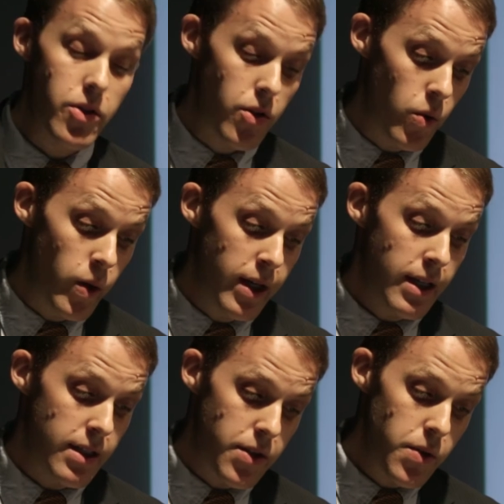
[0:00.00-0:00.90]
to do
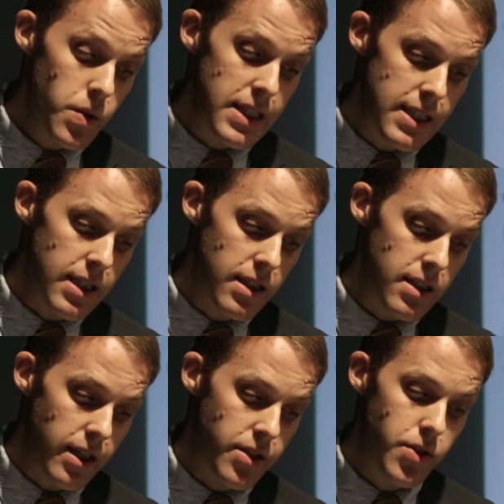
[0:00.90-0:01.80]
is use these
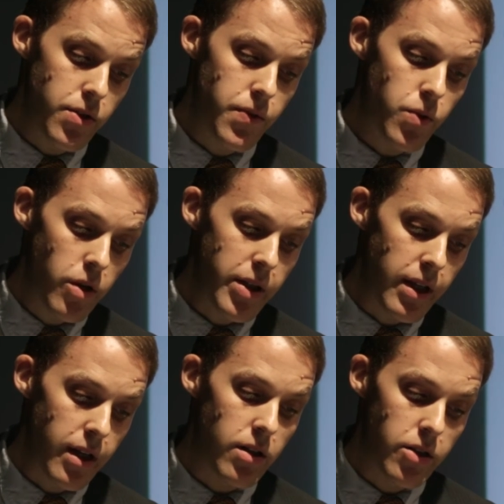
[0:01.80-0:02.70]
insights to
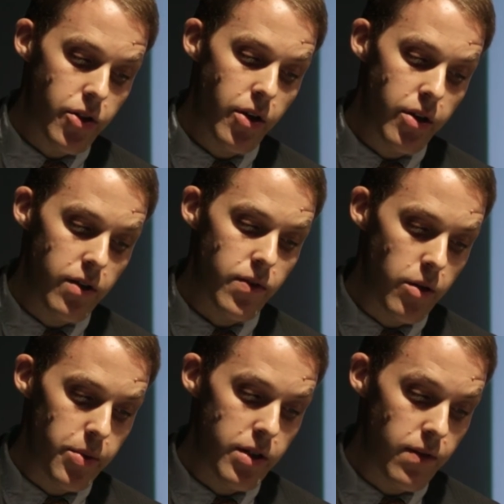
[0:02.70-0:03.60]
formulate alternative
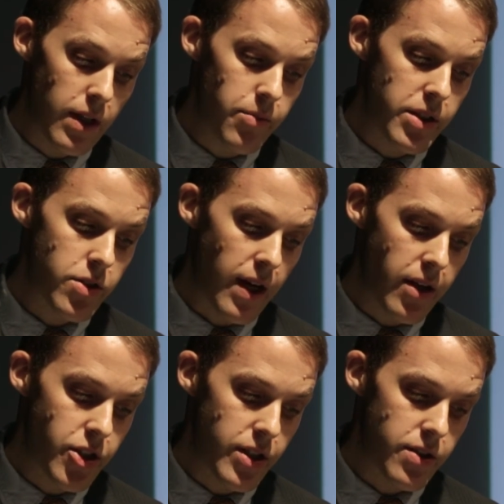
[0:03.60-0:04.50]
urban development
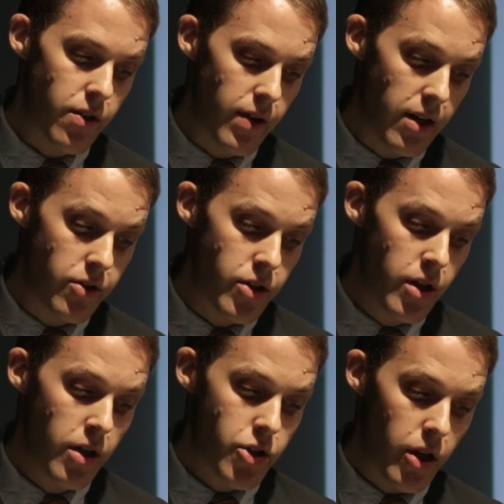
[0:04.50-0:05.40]
strategies around
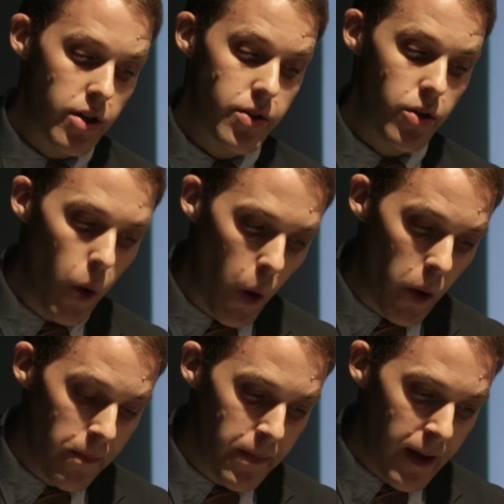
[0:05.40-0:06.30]
Charles de
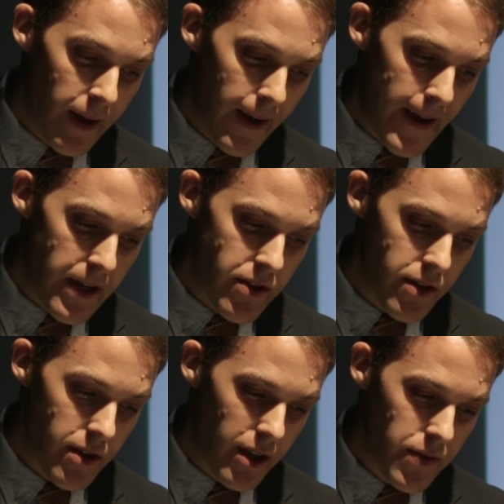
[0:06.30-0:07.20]
Gaulle. And
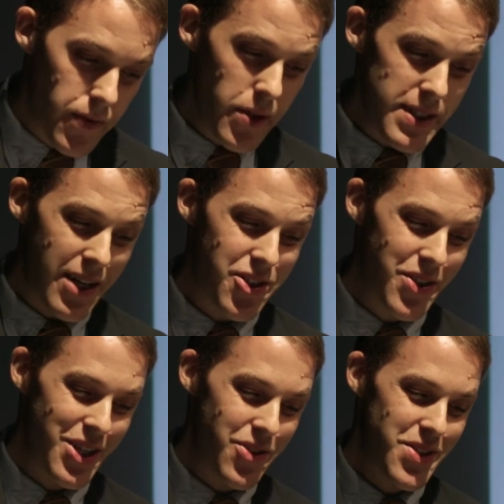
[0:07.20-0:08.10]
food is
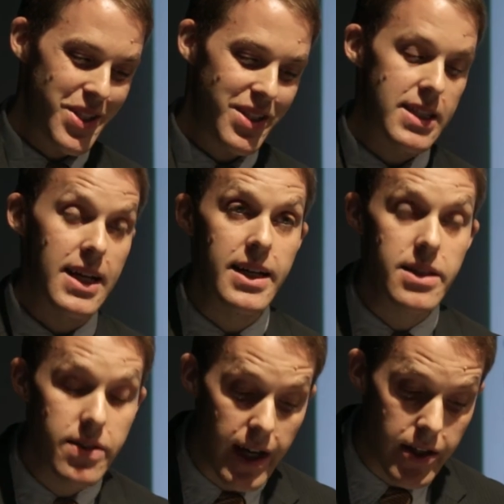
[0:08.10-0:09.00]
actually an interesting design
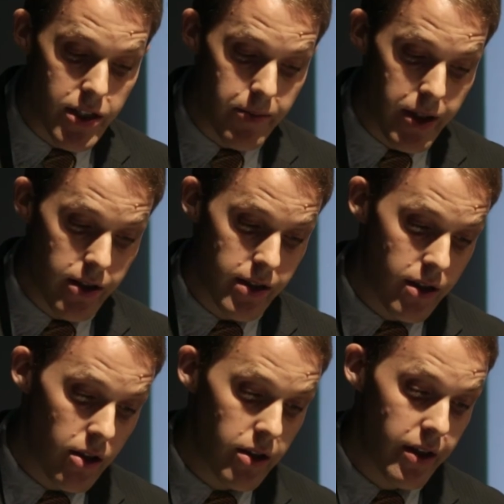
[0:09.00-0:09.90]
strategy because
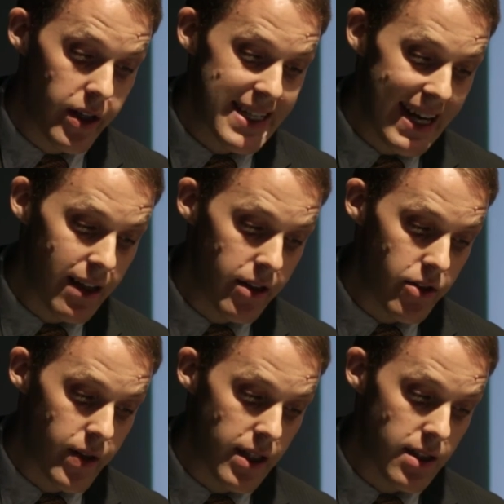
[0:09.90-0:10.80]
culinary talent
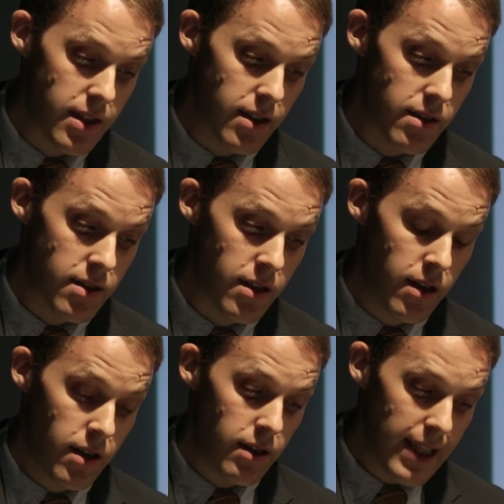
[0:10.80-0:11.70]
transcends
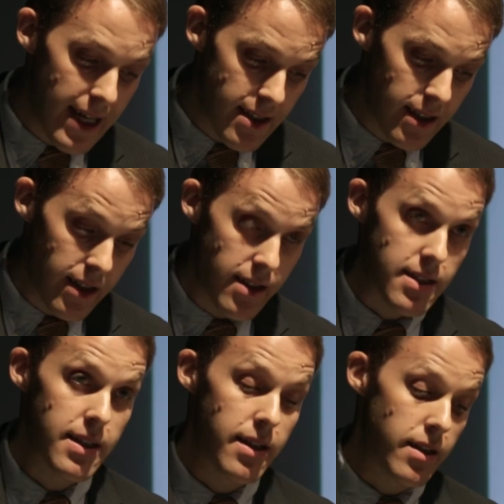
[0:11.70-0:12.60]
class
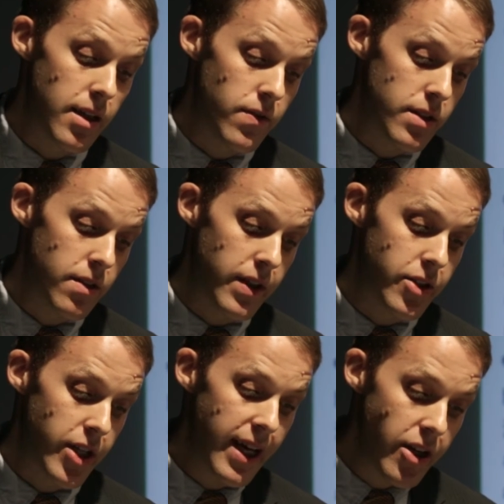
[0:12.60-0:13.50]
lines and levels of
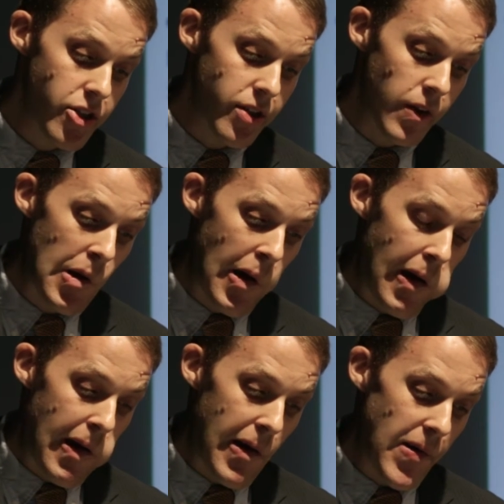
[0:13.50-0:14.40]
education.
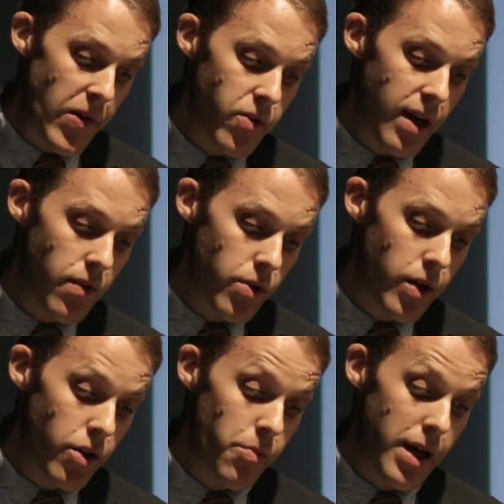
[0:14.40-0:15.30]
And also
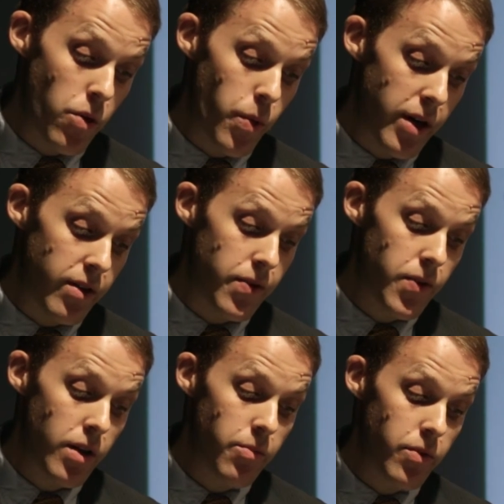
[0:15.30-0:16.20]
everyone, no matter where they're
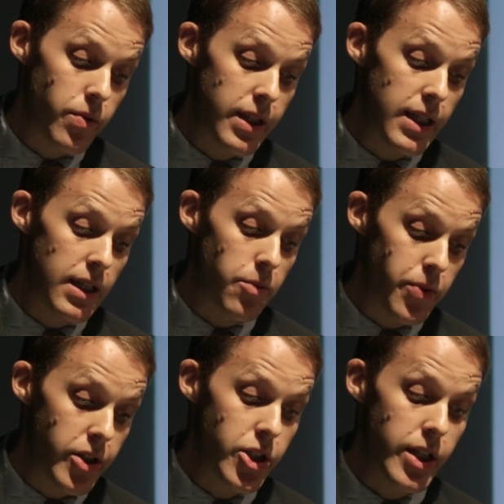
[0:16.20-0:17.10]
from, really
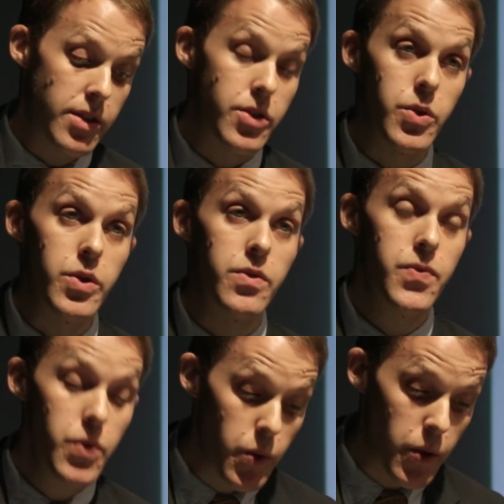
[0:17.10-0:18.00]
appreciates good
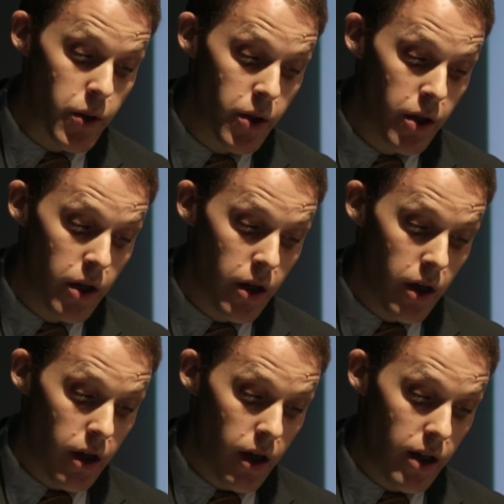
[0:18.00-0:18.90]
food.
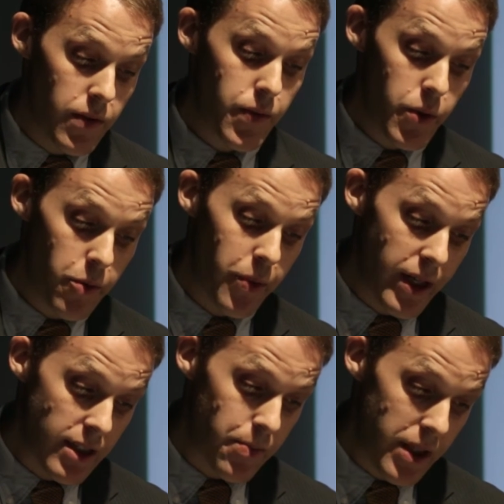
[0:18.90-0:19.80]
Food
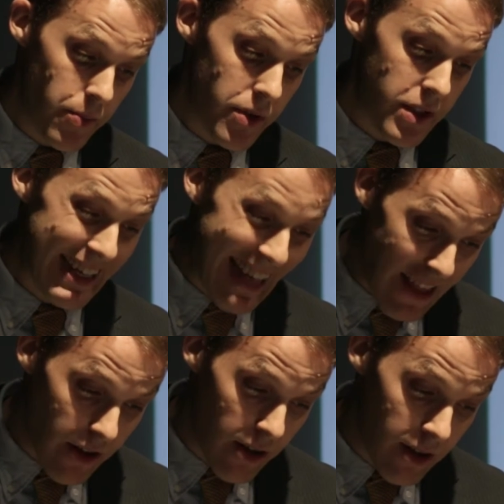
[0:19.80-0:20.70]
brings people
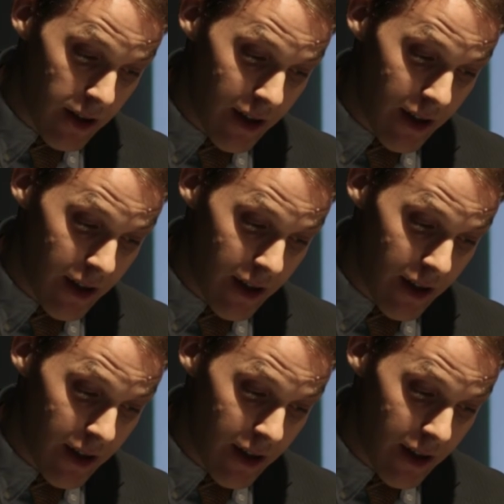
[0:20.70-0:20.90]
together.